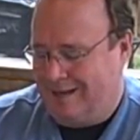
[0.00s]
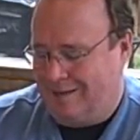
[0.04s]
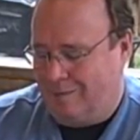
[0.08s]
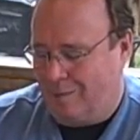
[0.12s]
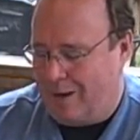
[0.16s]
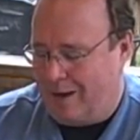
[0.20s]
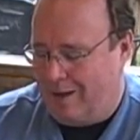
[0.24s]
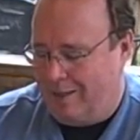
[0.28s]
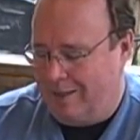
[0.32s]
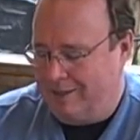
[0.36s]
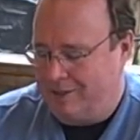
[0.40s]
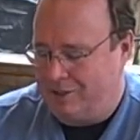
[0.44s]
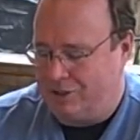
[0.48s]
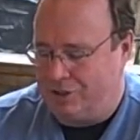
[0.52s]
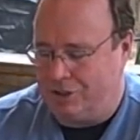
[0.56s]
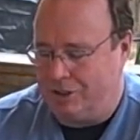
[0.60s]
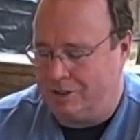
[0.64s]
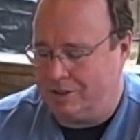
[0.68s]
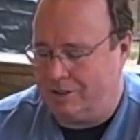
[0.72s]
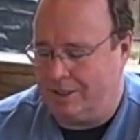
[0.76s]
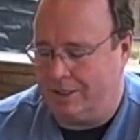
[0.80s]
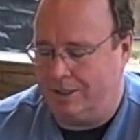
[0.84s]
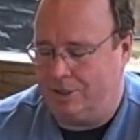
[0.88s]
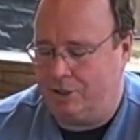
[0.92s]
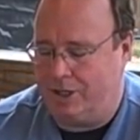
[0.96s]
Wow, that's
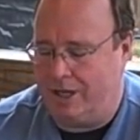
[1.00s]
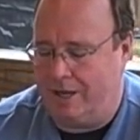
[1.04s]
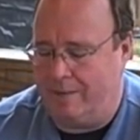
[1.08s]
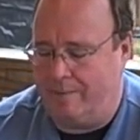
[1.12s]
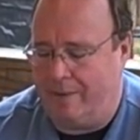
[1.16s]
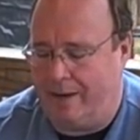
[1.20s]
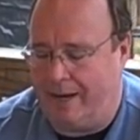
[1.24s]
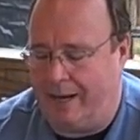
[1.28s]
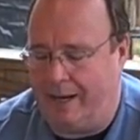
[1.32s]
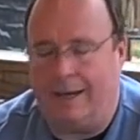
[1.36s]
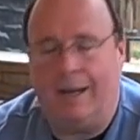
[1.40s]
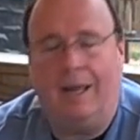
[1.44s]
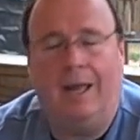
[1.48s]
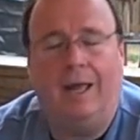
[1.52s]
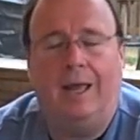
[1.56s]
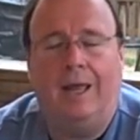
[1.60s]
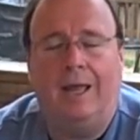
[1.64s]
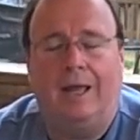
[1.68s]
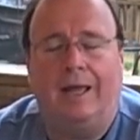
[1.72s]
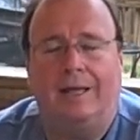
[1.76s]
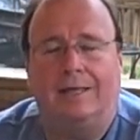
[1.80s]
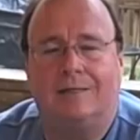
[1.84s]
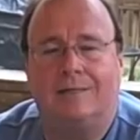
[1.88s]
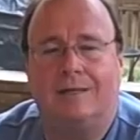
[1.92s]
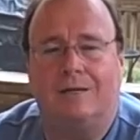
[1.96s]
just like champagne.
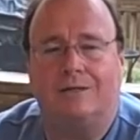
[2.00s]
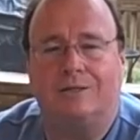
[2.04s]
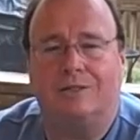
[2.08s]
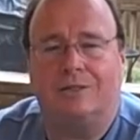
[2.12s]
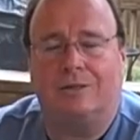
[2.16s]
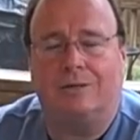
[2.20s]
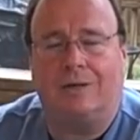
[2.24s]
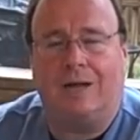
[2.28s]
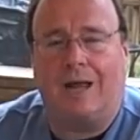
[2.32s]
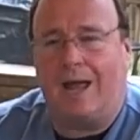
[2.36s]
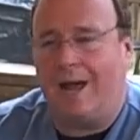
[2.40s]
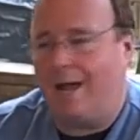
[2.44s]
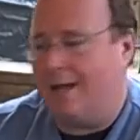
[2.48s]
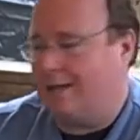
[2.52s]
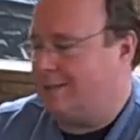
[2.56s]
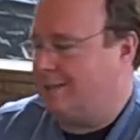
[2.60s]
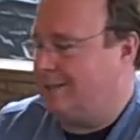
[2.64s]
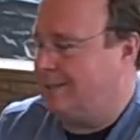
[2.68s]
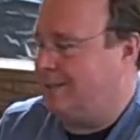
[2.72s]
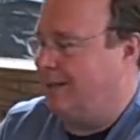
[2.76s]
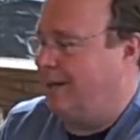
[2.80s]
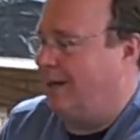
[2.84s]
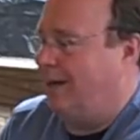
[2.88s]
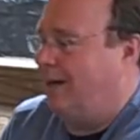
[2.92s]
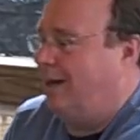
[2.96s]
It's also
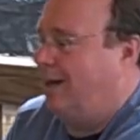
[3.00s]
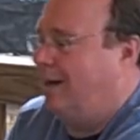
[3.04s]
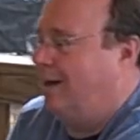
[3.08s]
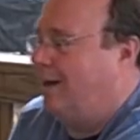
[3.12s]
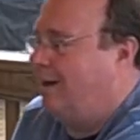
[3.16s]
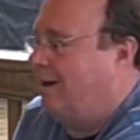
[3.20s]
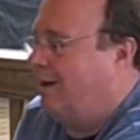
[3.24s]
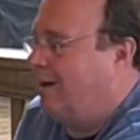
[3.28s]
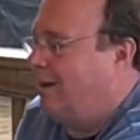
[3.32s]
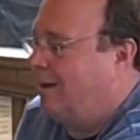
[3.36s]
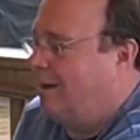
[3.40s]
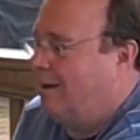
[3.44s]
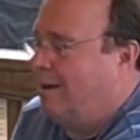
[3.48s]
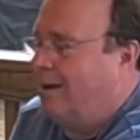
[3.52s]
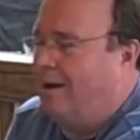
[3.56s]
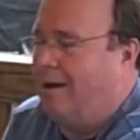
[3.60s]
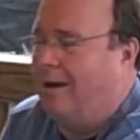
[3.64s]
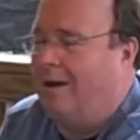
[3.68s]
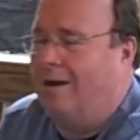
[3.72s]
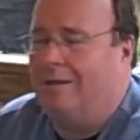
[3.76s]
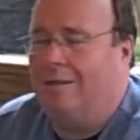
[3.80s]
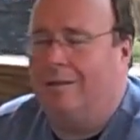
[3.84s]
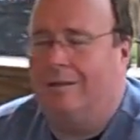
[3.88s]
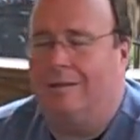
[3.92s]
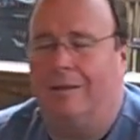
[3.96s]
got uh,
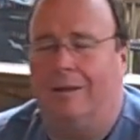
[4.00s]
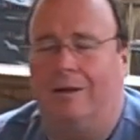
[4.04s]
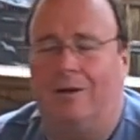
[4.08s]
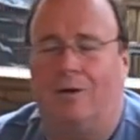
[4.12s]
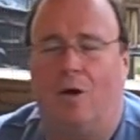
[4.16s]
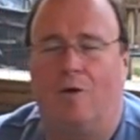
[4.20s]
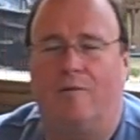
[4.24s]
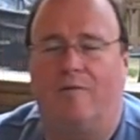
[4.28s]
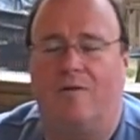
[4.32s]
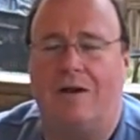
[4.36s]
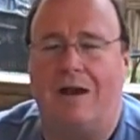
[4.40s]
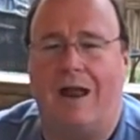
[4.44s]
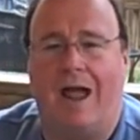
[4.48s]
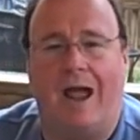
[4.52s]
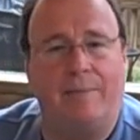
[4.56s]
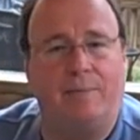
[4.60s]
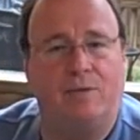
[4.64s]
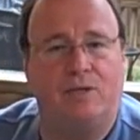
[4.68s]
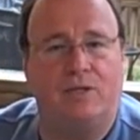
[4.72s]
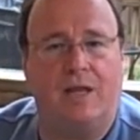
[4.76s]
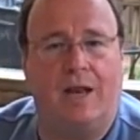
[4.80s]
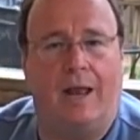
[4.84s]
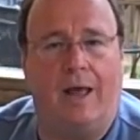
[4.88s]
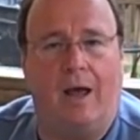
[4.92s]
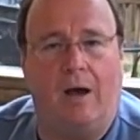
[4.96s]
a little over
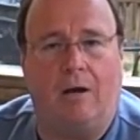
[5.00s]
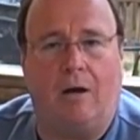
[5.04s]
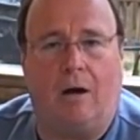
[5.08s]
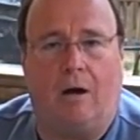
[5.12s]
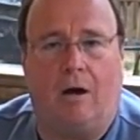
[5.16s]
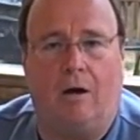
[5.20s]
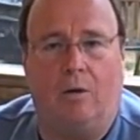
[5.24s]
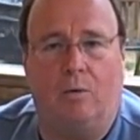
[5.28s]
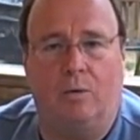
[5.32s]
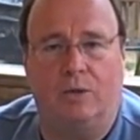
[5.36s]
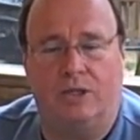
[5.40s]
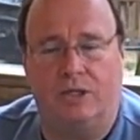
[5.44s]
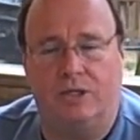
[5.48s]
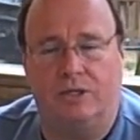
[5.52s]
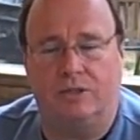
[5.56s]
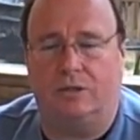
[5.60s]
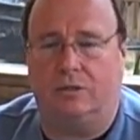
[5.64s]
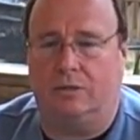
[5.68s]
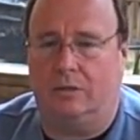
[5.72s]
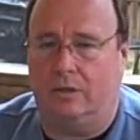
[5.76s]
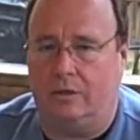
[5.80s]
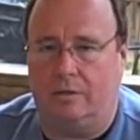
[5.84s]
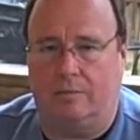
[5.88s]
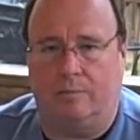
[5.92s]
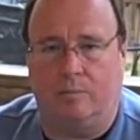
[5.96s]
9% alcohol, which is a
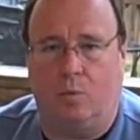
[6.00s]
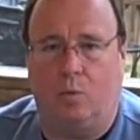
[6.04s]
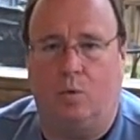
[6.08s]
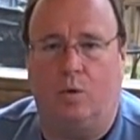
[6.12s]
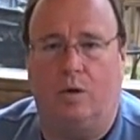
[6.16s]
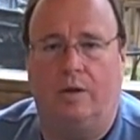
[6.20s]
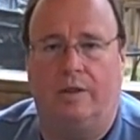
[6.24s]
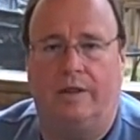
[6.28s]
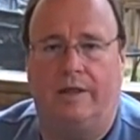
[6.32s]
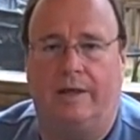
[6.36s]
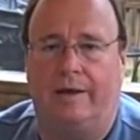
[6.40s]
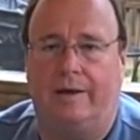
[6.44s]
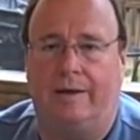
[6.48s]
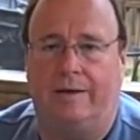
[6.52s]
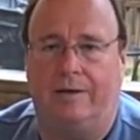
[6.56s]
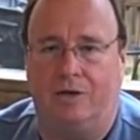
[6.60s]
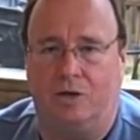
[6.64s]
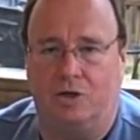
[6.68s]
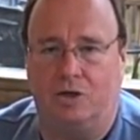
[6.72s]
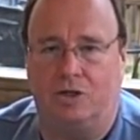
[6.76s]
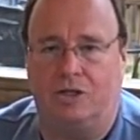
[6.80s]
little more than your